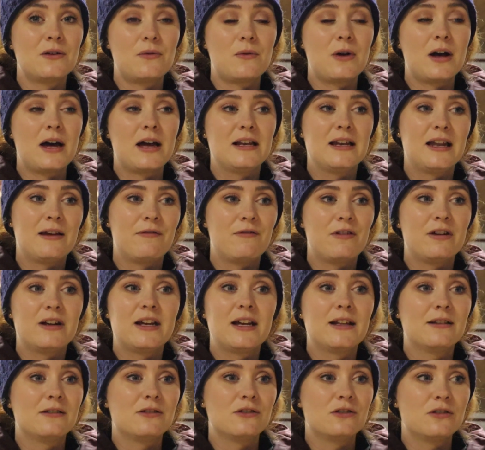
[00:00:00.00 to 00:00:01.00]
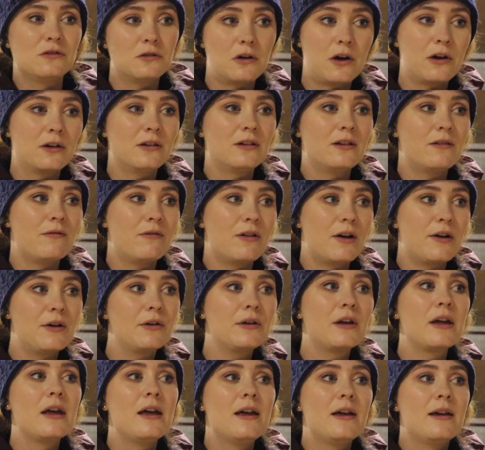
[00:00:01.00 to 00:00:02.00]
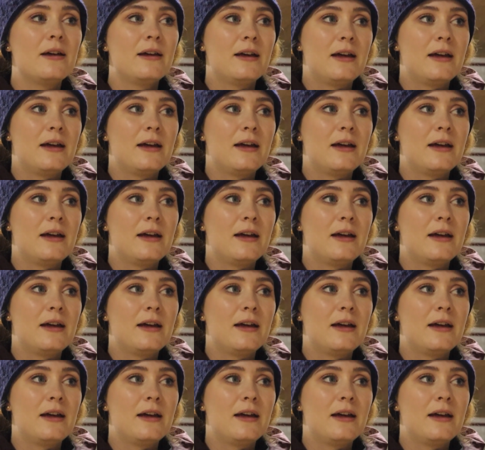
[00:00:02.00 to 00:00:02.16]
so I never get to start the vlog.